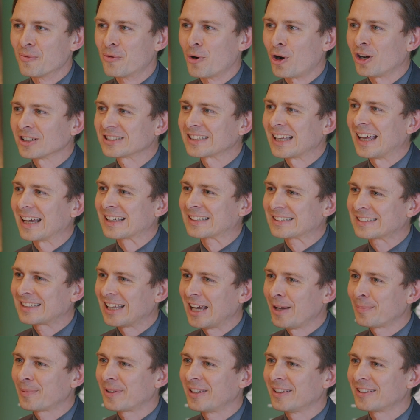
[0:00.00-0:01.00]
was
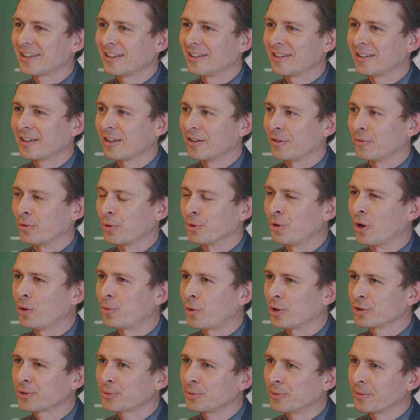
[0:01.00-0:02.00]
accepted,
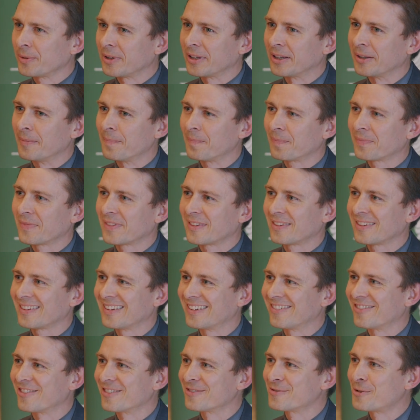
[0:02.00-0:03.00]
was
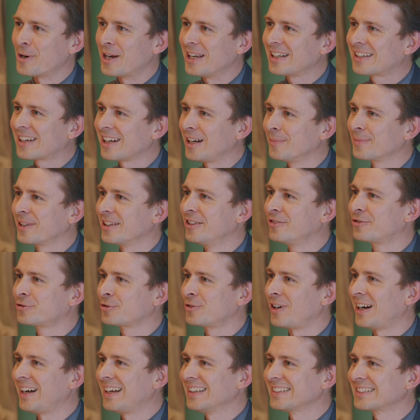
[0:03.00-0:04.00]
welcomed in
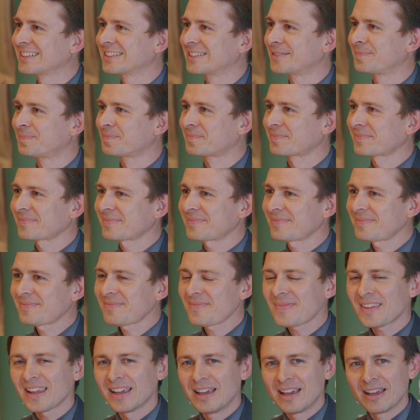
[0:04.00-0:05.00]
France
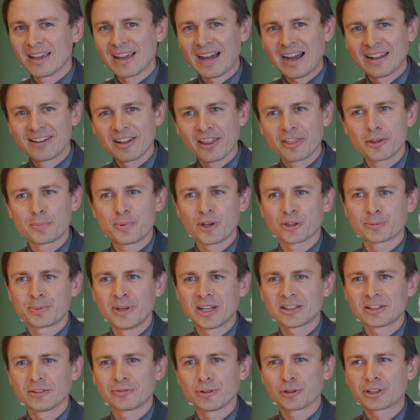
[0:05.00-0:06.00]
under the
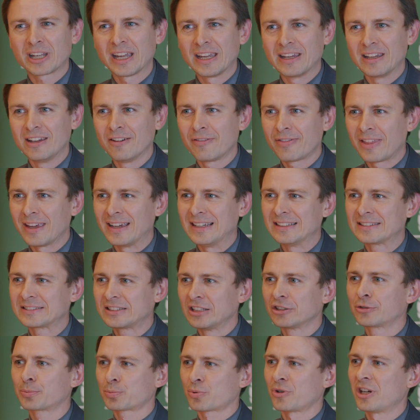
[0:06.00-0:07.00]
perspective, okay, if there
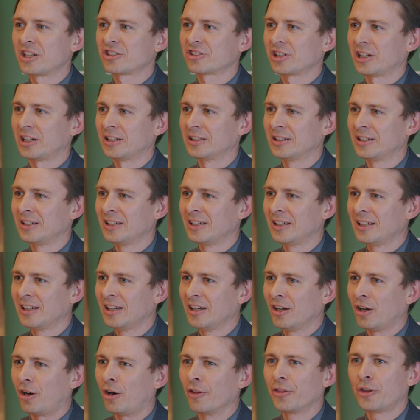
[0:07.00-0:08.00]
is this pressure
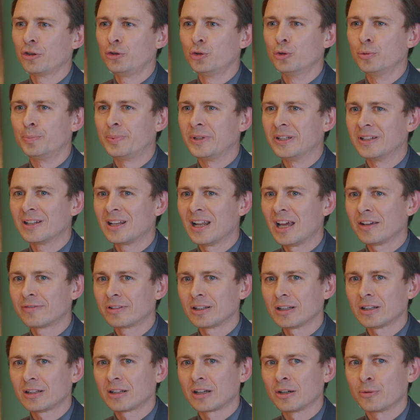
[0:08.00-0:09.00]
on the European
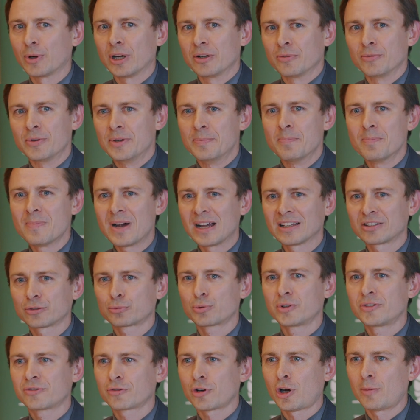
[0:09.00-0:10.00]
level, we
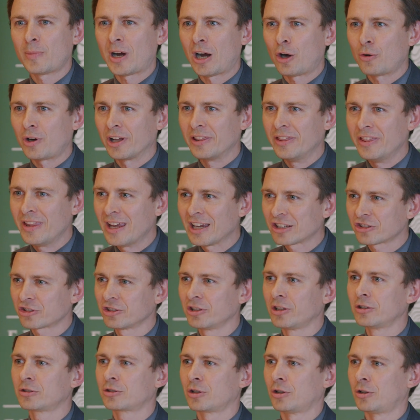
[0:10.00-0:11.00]
must reform our
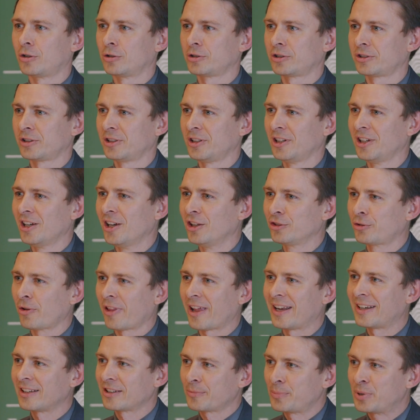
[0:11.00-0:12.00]
national code
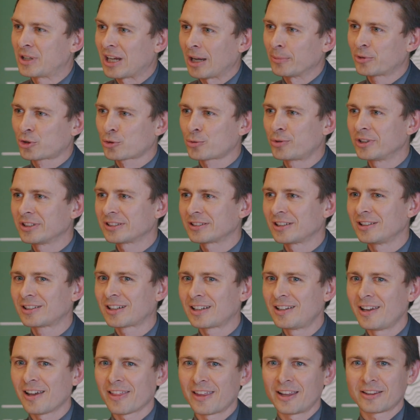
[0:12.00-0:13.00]
so that it becomes crystal
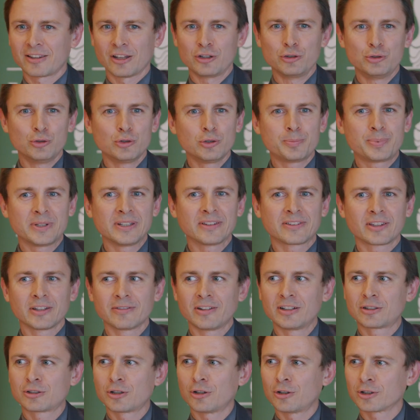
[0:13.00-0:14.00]
clear that a European
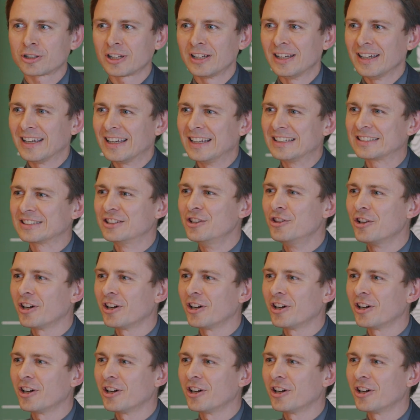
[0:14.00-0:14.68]
Civil Code is